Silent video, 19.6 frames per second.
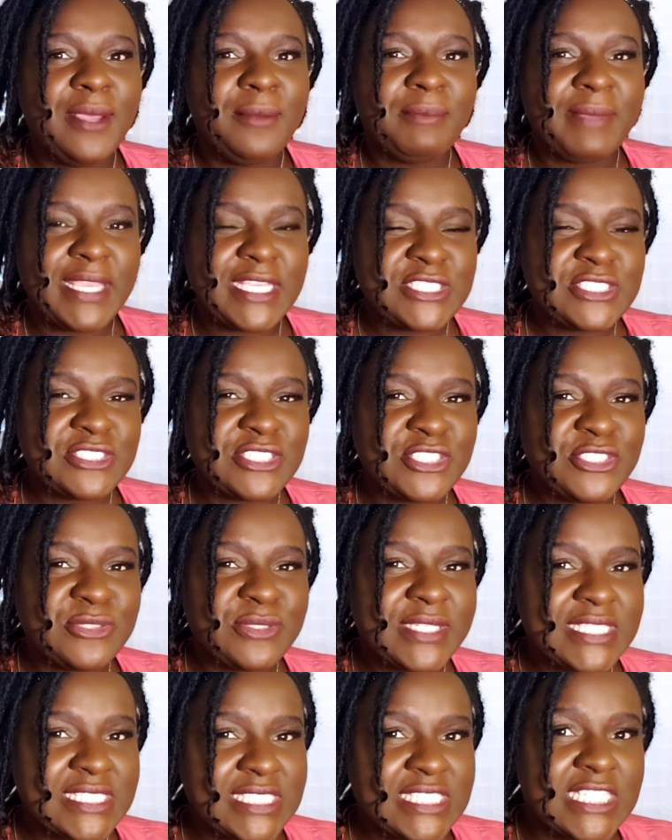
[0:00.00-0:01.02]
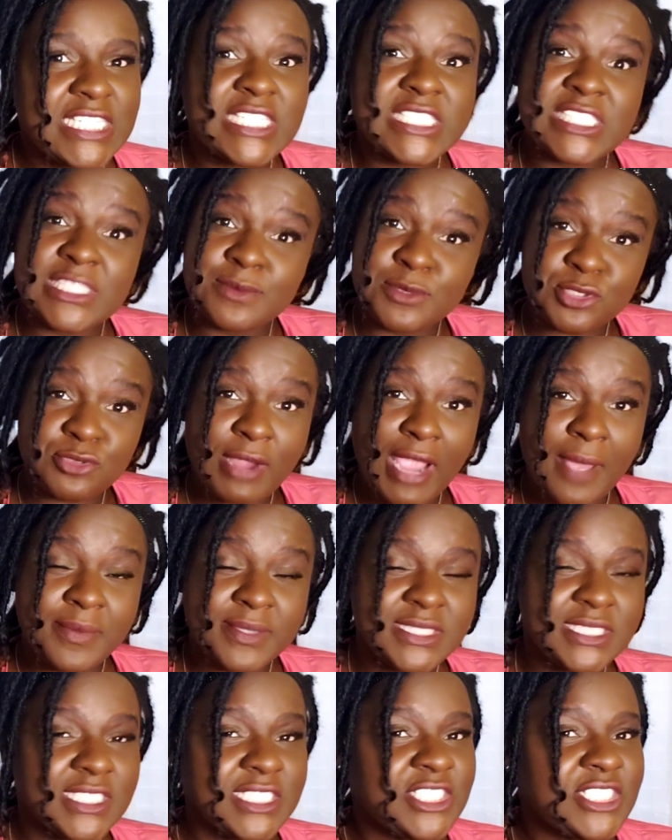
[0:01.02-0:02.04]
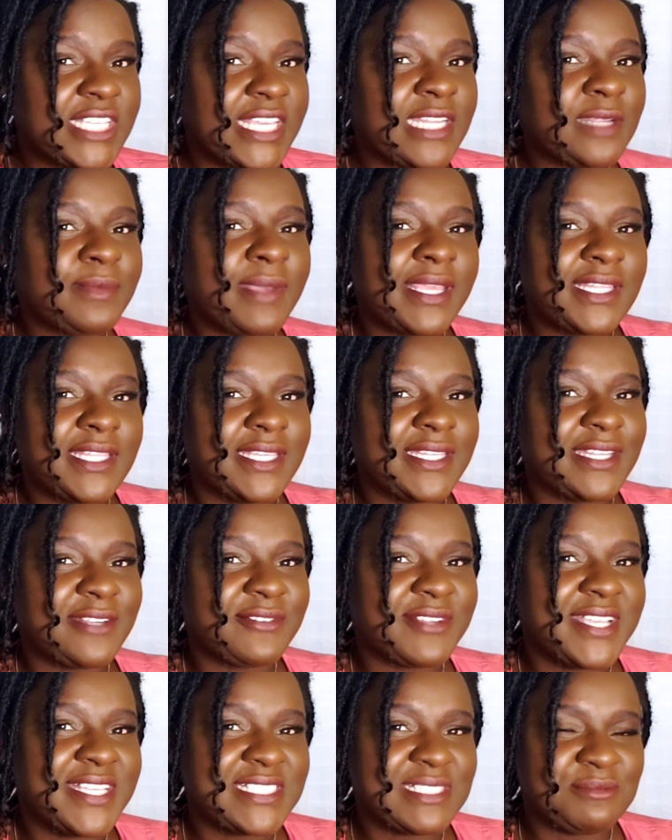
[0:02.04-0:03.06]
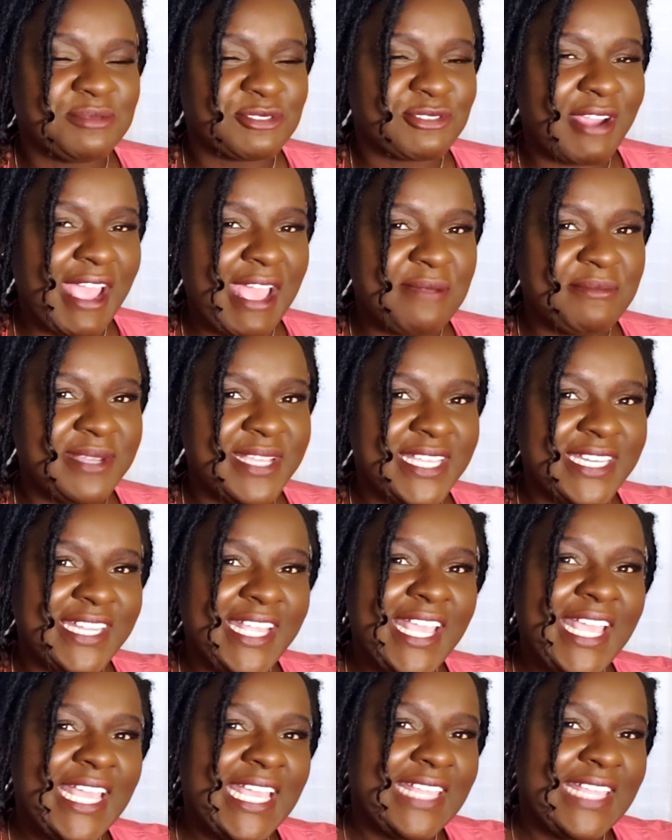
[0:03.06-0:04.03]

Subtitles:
make sure you consider subscribing to the channel by clicking the red subscribe button